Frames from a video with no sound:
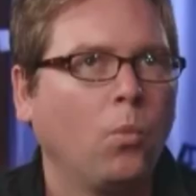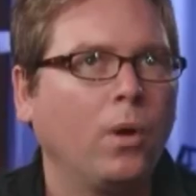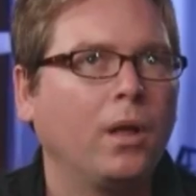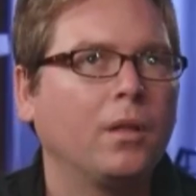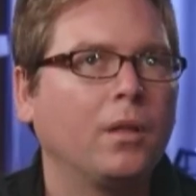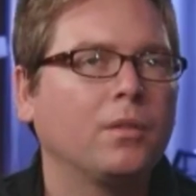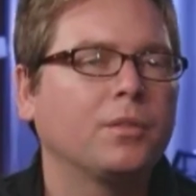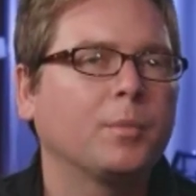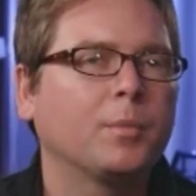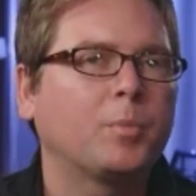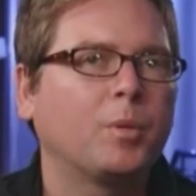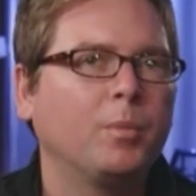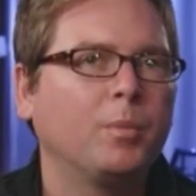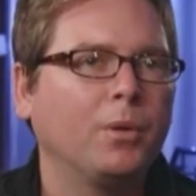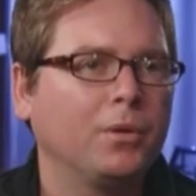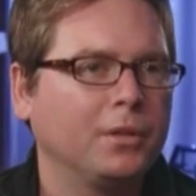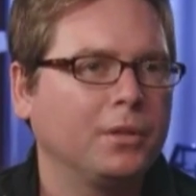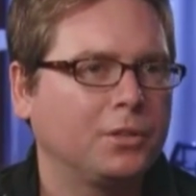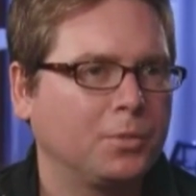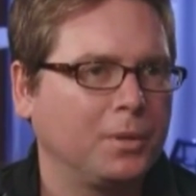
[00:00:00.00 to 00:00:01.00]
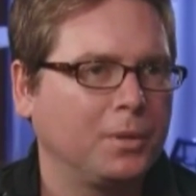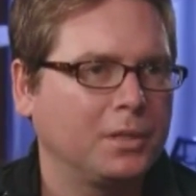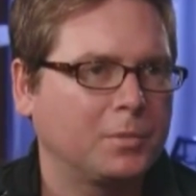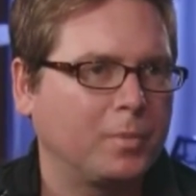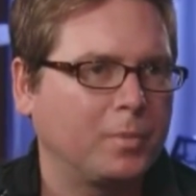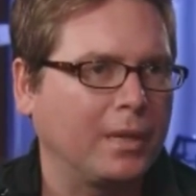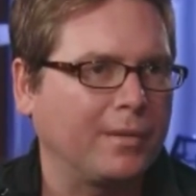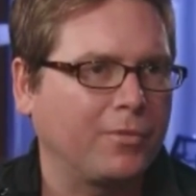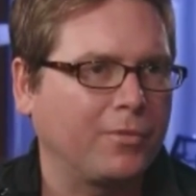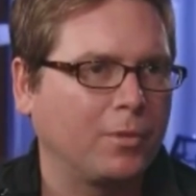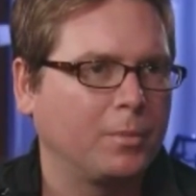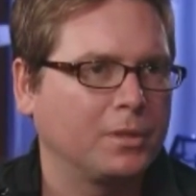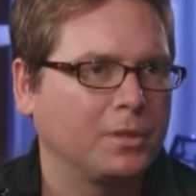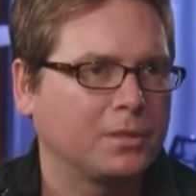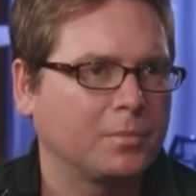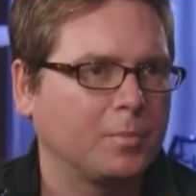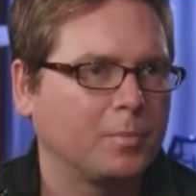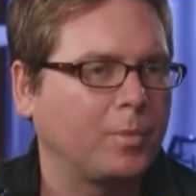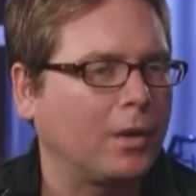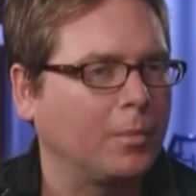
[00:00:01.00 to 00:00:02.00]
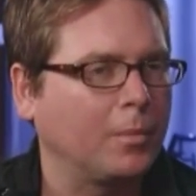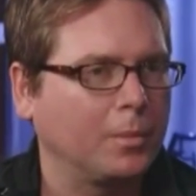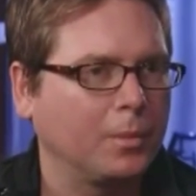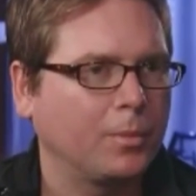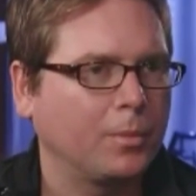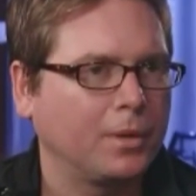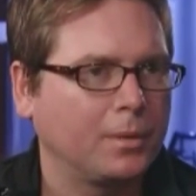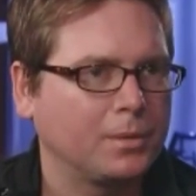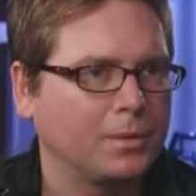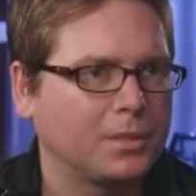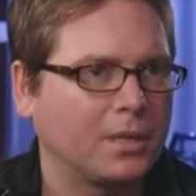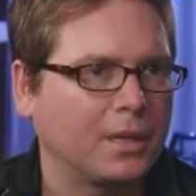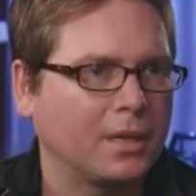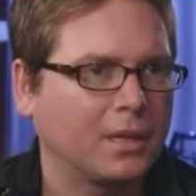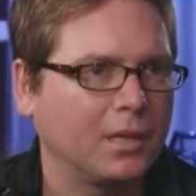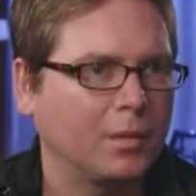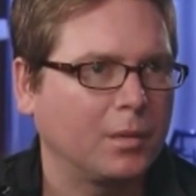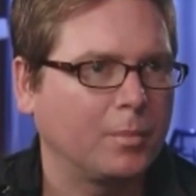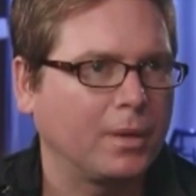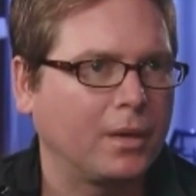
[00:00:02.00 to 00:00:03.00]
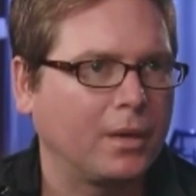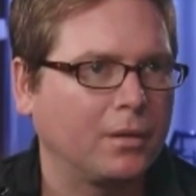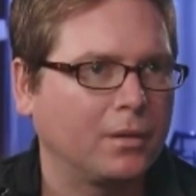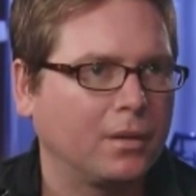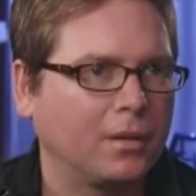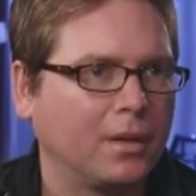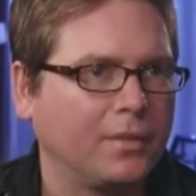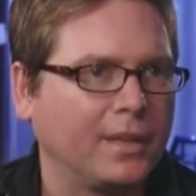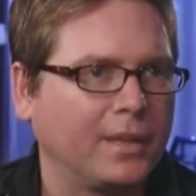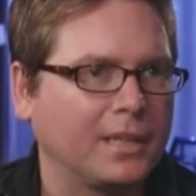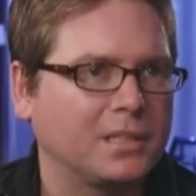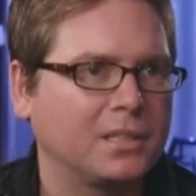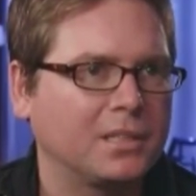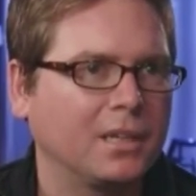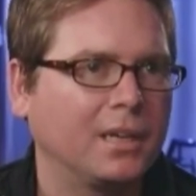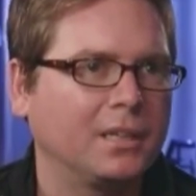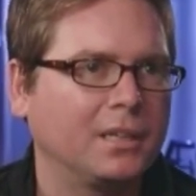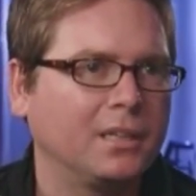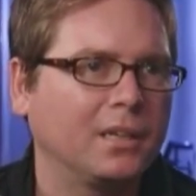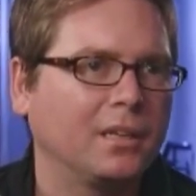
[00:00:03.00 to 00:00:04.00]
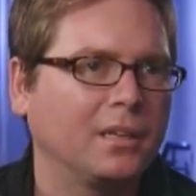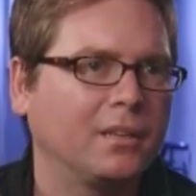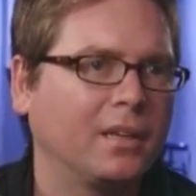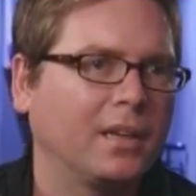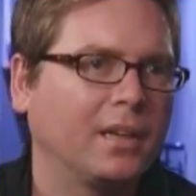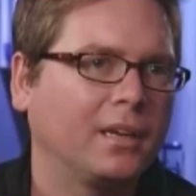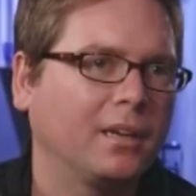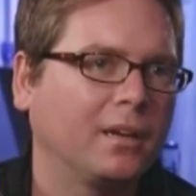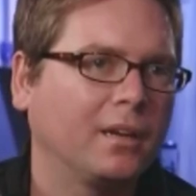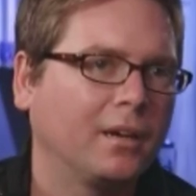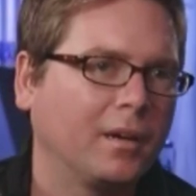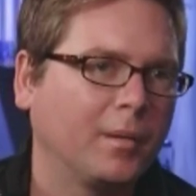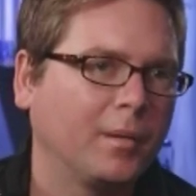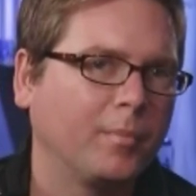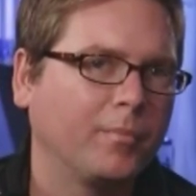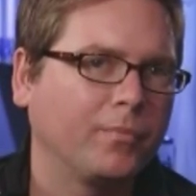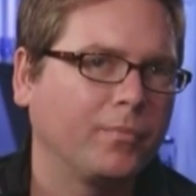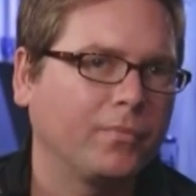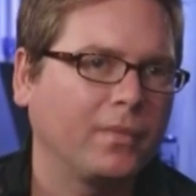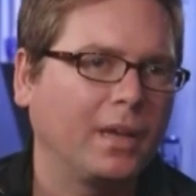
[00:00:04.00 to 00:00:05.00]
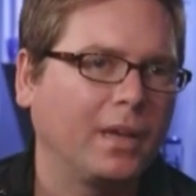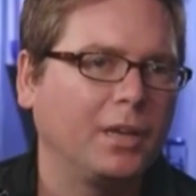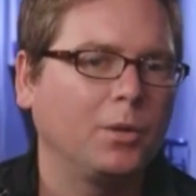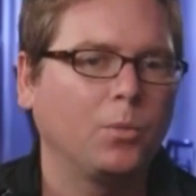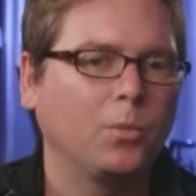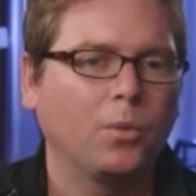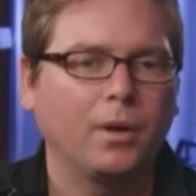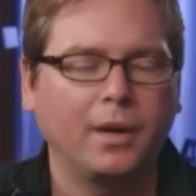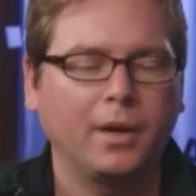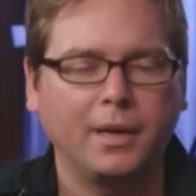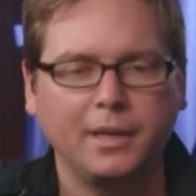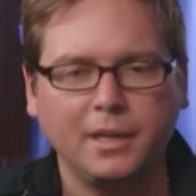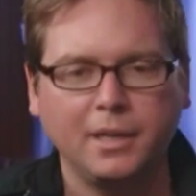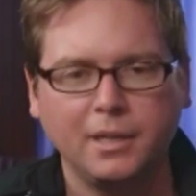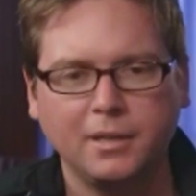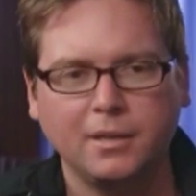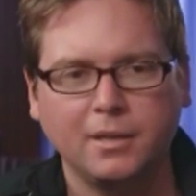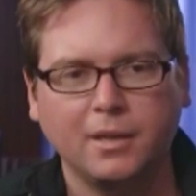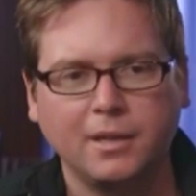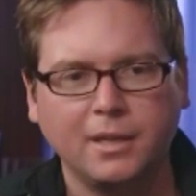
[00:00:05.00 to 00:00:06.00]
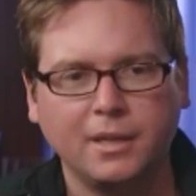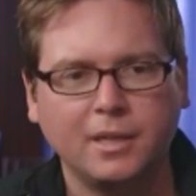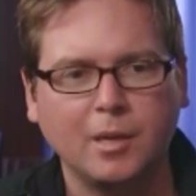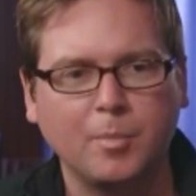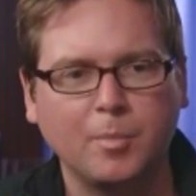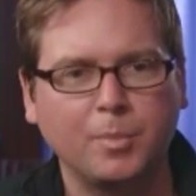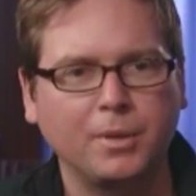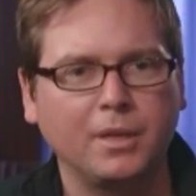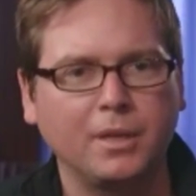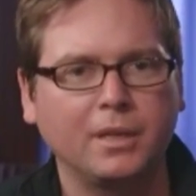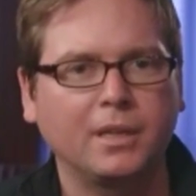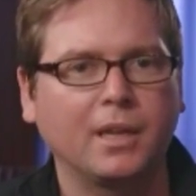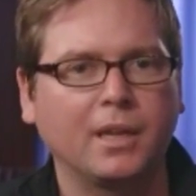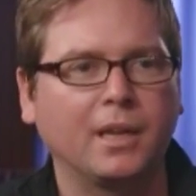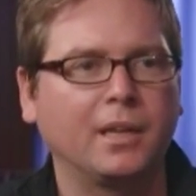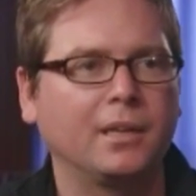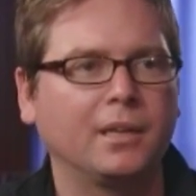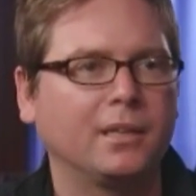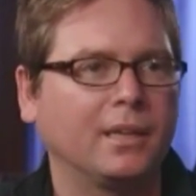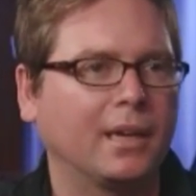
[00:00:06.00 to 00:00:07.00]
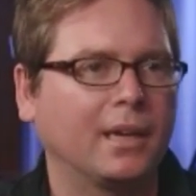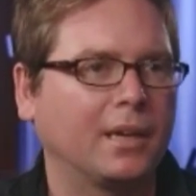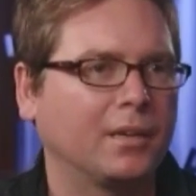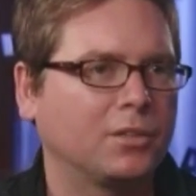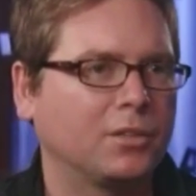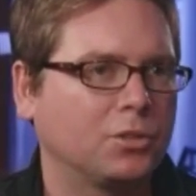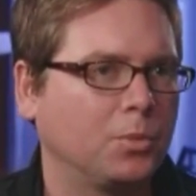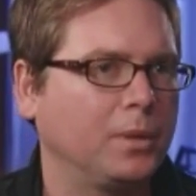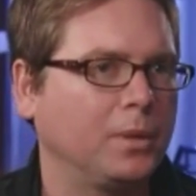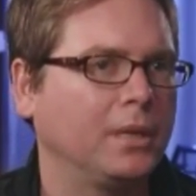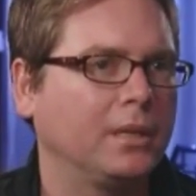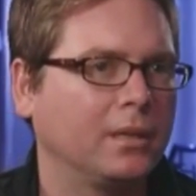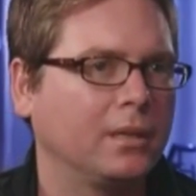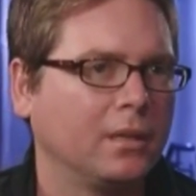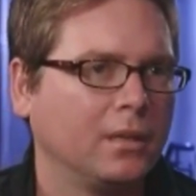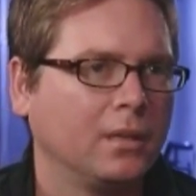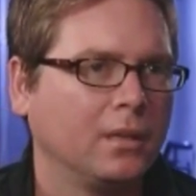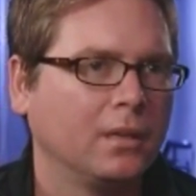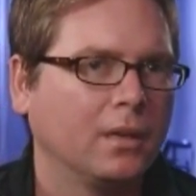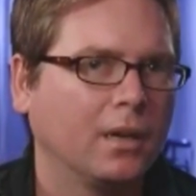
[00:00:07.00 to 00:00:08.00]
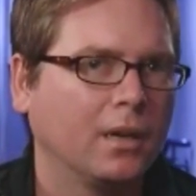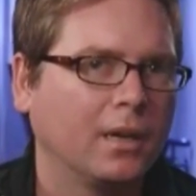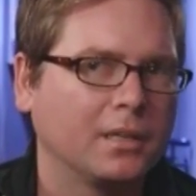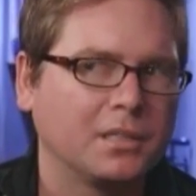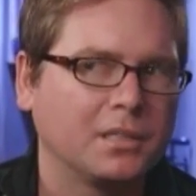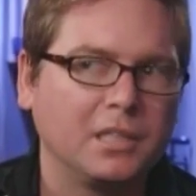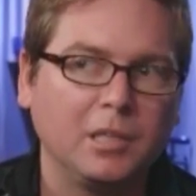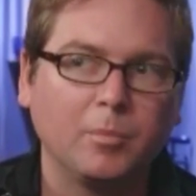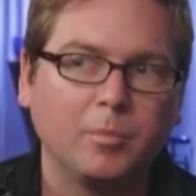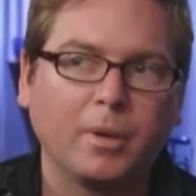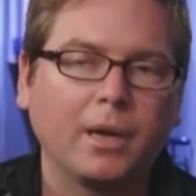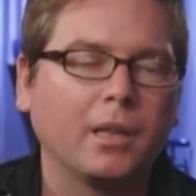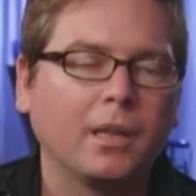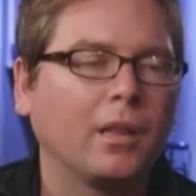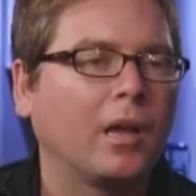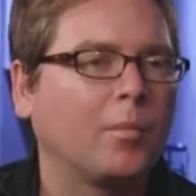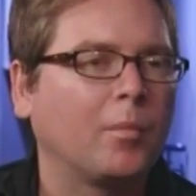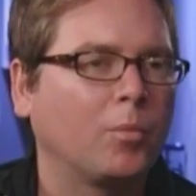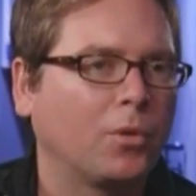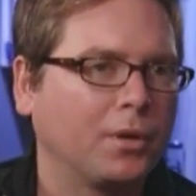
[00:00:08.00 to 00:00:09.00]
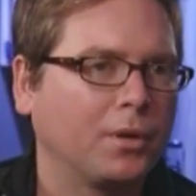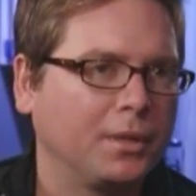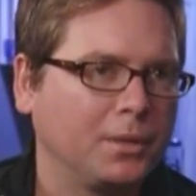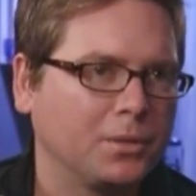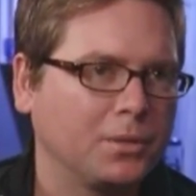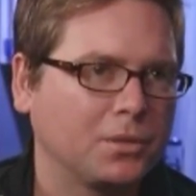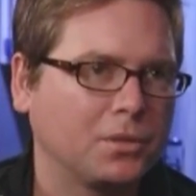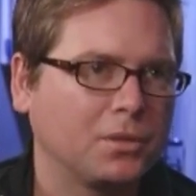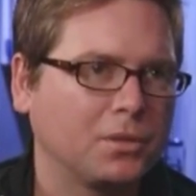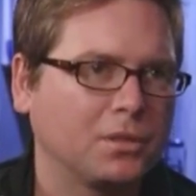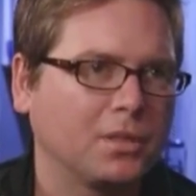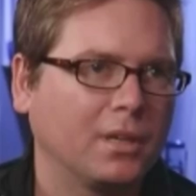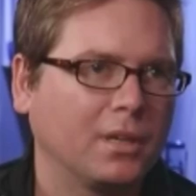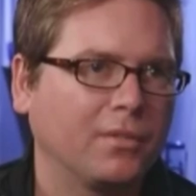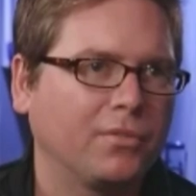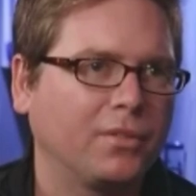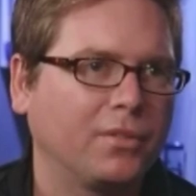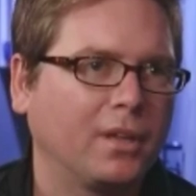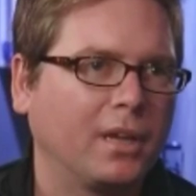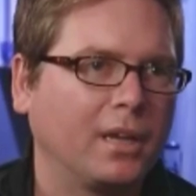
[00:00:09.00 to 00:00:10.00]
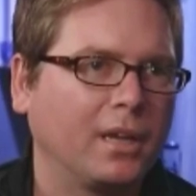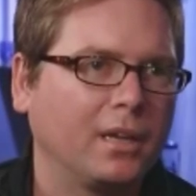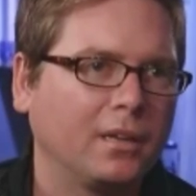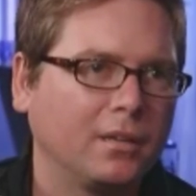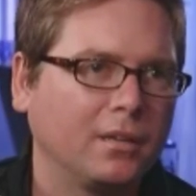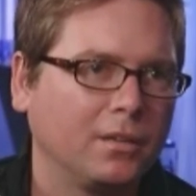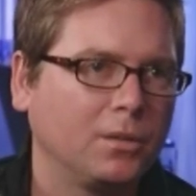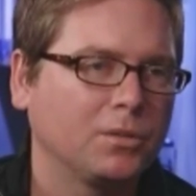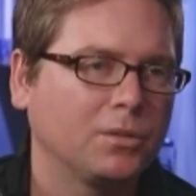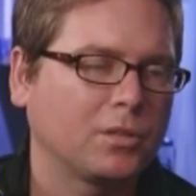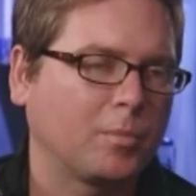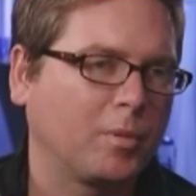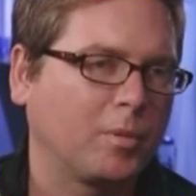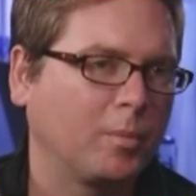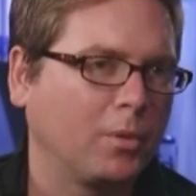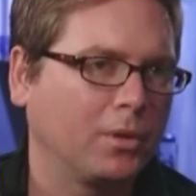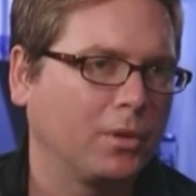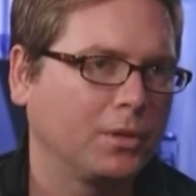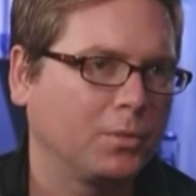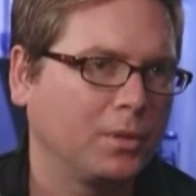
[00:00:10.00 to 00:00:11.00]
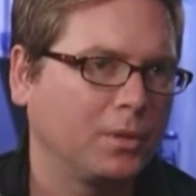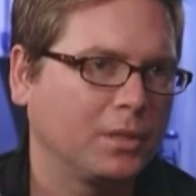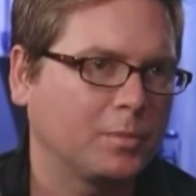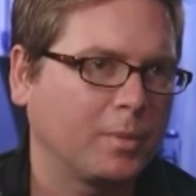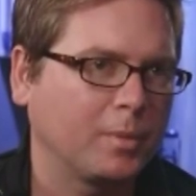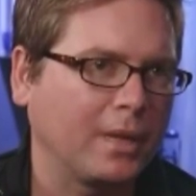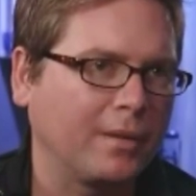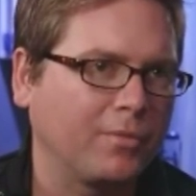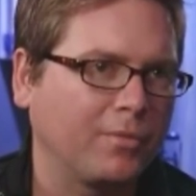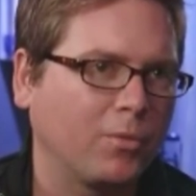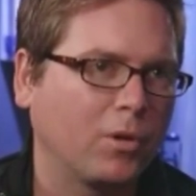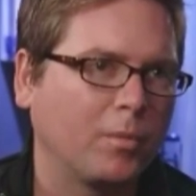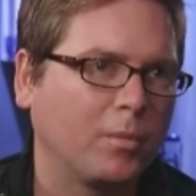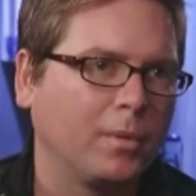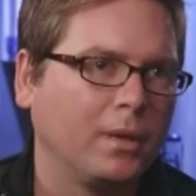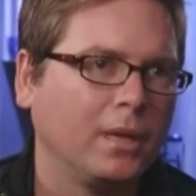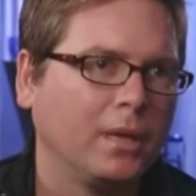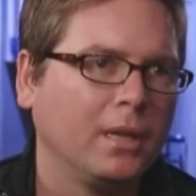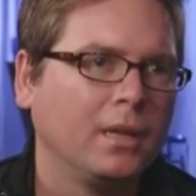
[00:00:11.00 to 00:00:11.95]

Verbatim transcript: Well, the promoted tweets platform is probably what he was talking about, yes. and that's the idea that um, any any any company can get a tweet uh, seen by a lot more users if they use our promoted tweets platform.